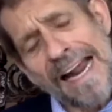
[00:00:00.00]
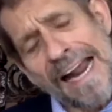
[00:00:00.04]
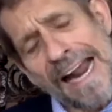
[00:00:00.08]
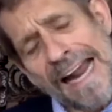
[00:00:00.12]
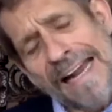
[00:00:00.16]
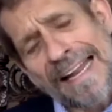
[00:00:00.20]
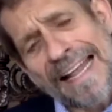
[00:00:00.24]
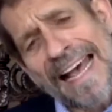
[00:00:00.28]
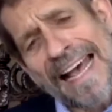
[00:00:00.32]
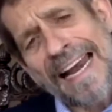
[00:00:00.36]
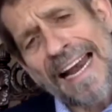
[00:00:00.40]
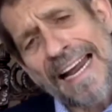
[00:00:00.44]

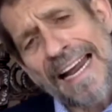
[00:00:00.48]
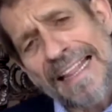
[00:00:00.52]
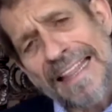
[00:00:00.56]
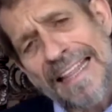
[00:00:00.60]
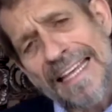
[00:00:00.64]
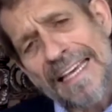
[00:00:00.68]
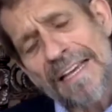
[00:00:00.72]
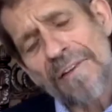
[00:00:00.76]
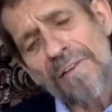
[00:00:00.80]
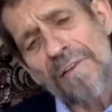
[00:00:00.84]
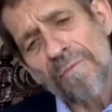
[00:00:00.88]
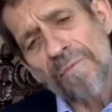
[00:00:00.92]
and that, I
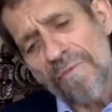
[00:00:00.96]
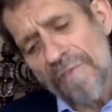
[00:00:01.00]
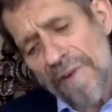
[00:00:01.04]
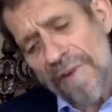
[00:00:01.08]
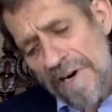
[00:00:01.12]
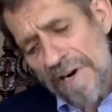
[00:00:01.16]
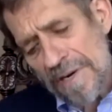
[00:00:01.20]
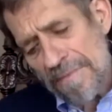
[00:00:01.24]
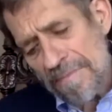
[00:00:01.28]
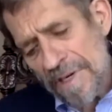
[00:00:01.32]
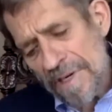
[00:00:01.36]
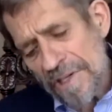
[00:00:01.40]
think,
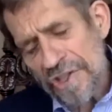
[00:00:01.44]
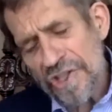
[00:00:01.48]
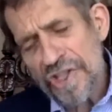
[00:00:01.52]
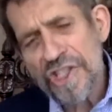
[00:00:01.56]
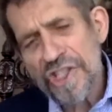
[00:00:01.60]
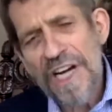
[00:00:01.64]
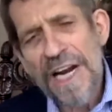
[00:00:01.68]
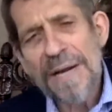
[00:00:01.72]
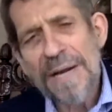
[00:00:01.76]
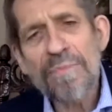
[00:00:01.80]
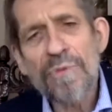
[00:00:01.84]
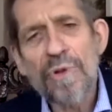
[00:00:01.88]
very much
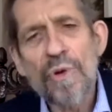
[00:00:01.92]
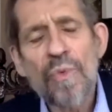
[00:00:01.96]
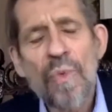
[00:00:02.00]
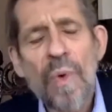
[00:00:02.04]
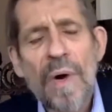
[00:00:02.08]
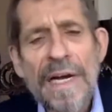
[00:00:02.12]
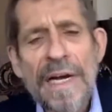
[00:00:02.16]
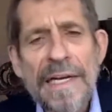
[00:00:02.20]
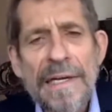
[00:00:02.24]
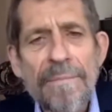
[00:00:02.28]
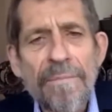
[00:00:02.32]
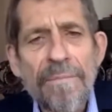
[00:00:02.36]
shaped the
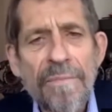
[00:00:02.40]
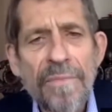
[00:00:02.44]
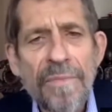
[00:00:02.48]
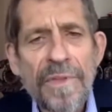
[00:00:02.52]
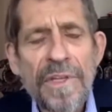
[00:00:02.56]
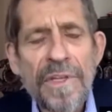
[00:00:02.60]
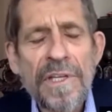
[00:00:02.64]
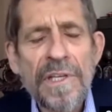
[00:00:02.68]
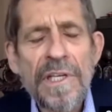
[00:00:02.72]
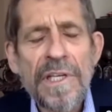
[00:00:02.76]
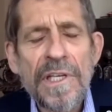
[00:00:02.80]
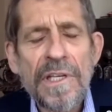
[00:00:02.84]
way
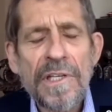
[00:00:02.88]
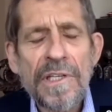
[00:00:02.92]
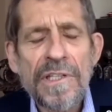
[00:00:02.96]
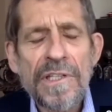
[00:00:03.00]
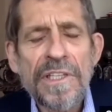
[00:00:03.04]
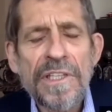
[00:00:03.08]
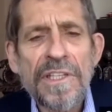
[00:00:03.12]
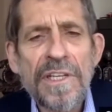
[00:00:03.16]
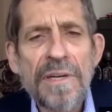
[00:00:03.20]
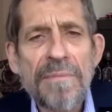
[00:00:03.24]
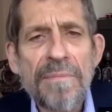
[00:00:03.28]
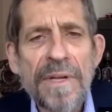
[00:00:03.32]
the
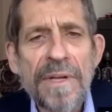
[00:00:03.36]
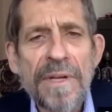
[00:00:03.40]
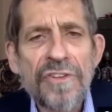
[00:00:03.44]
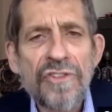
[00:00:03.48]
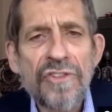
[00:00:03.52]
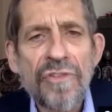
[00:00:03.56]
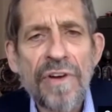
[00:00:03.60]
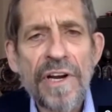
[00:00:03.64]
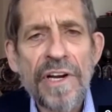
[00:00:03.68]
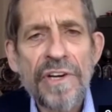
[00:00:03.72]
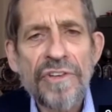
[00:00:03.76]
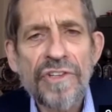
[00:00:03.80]
Clinton
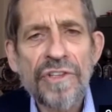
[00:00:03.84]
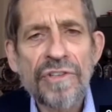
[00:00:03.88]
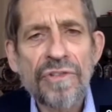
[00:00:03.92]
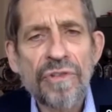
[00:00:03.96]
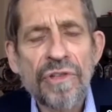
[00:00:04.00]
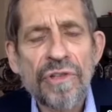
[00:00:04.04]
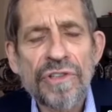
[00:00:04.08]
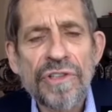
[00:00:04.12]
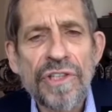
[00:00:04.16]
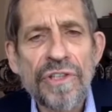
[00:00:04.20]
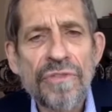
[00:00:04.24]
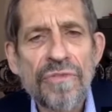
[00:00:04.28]
administration
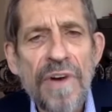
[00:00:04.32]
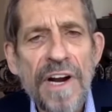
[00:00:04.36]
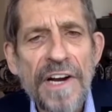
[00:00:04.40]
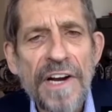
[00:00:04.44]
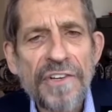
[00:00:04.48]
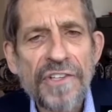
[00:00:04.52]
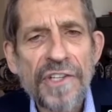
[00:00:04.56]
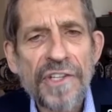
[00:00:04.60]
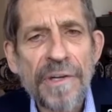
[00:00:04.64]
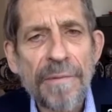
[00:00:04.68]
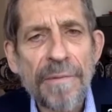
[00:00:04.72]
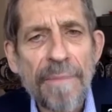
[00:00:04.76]
looked at
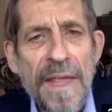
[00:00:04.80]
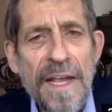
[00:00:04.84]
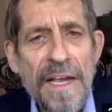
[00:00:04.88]
Russia.